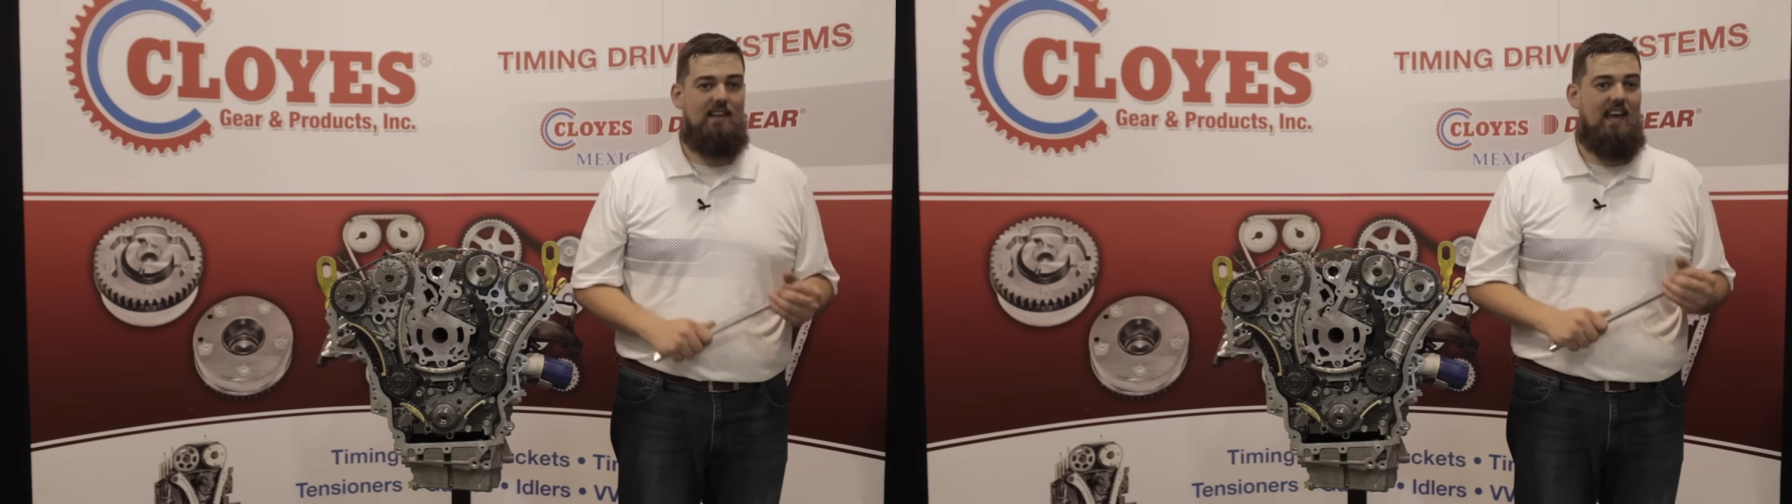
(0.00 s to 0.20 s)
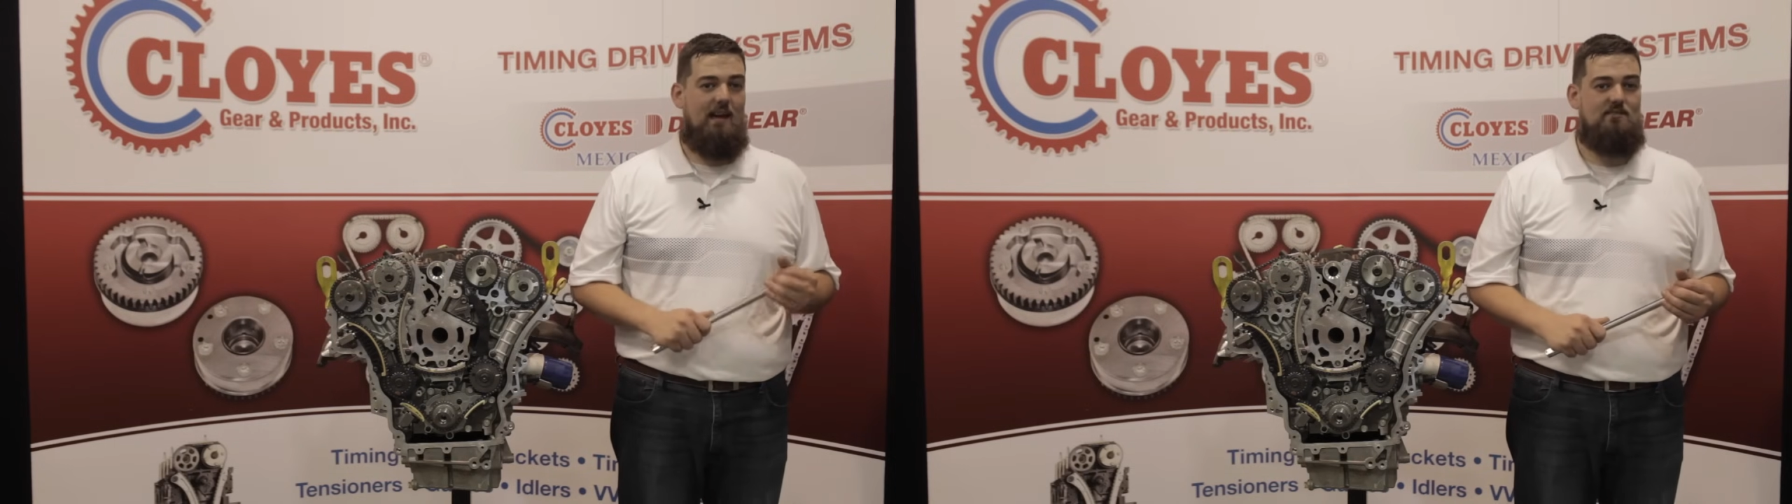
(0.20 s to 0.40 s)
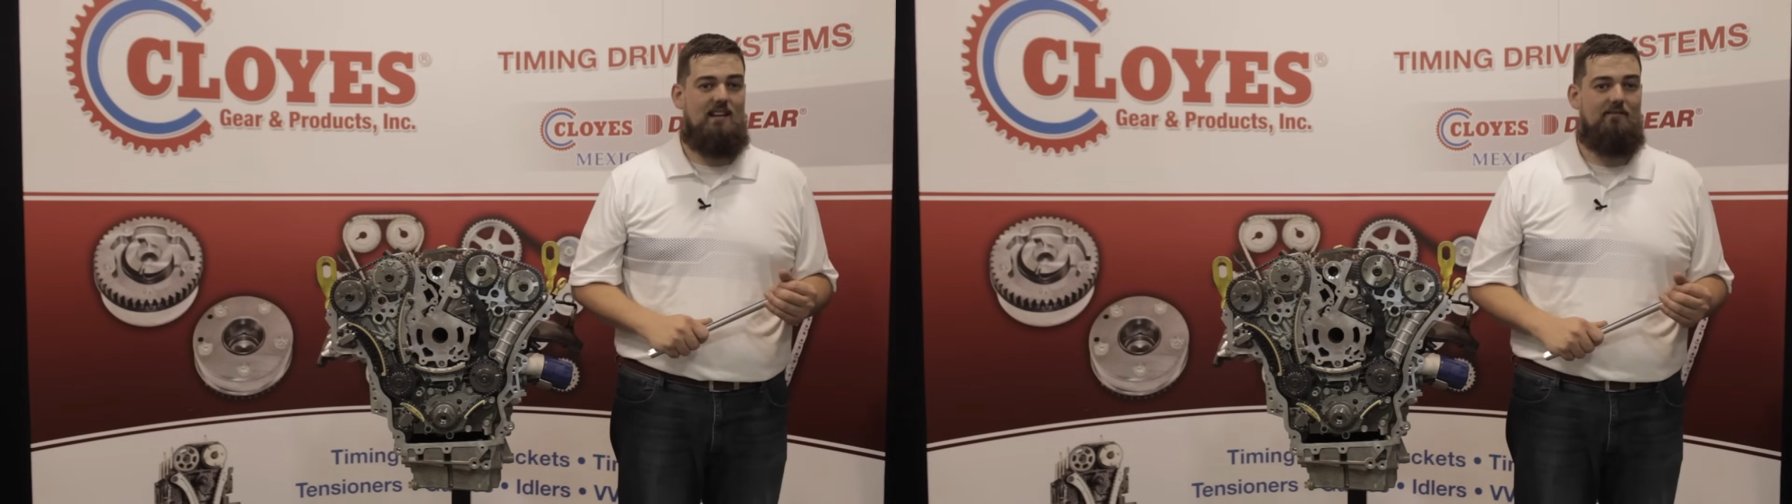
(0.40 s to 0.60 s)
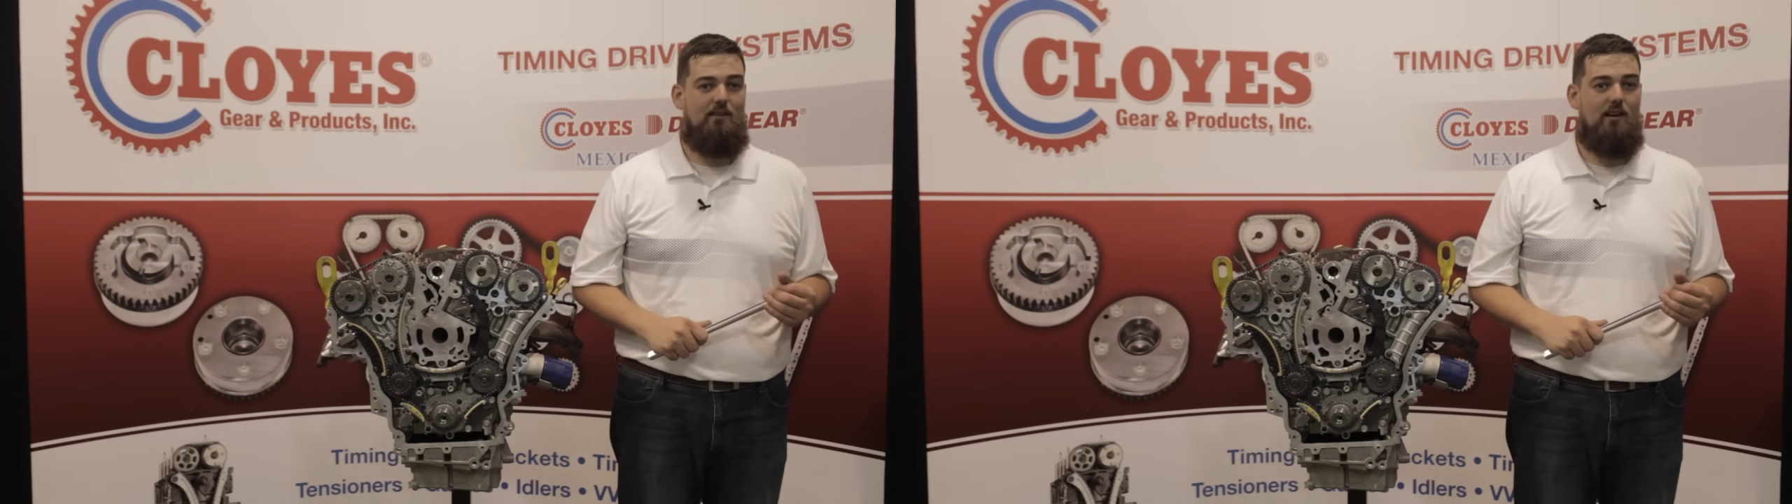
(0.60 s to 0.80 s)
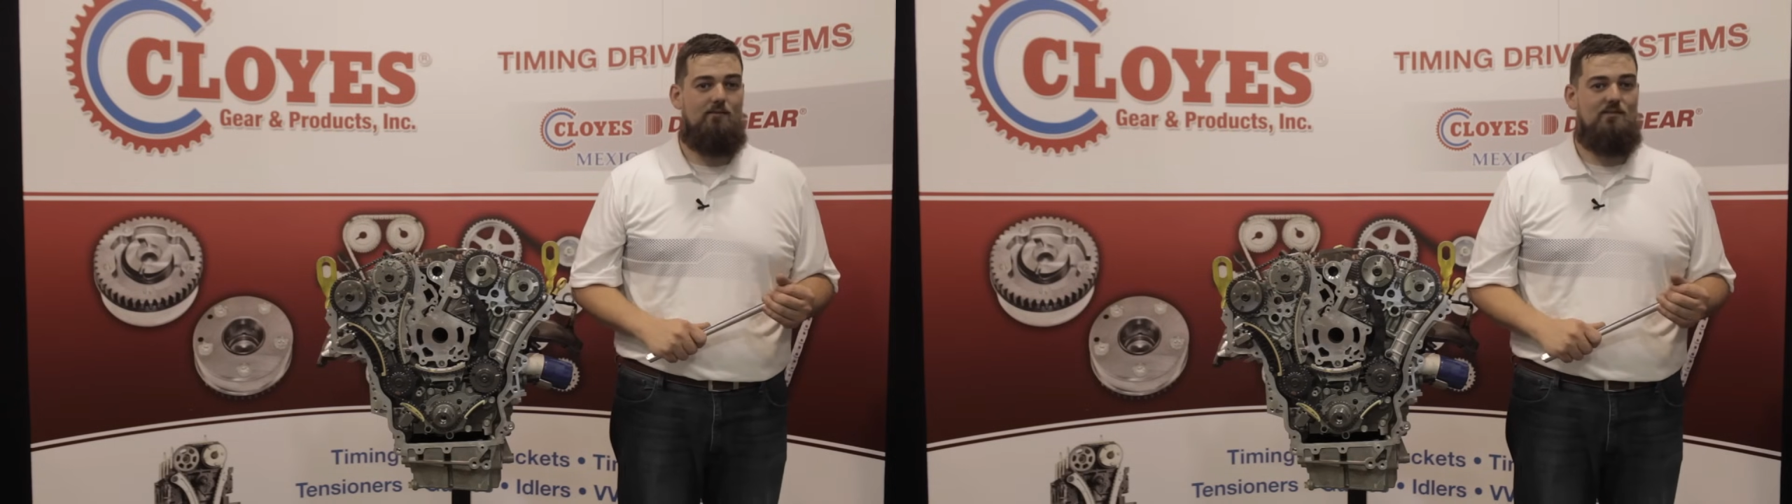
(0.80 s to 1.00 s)
camshaft
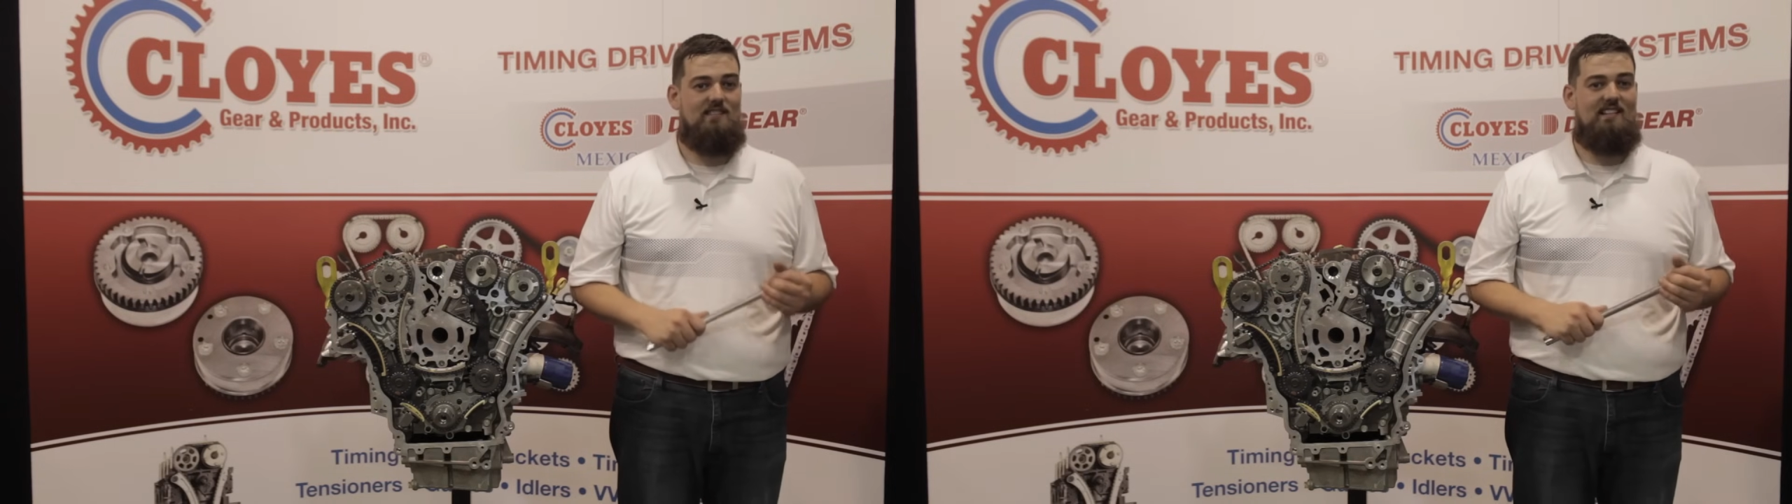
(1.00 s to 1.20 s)
covers,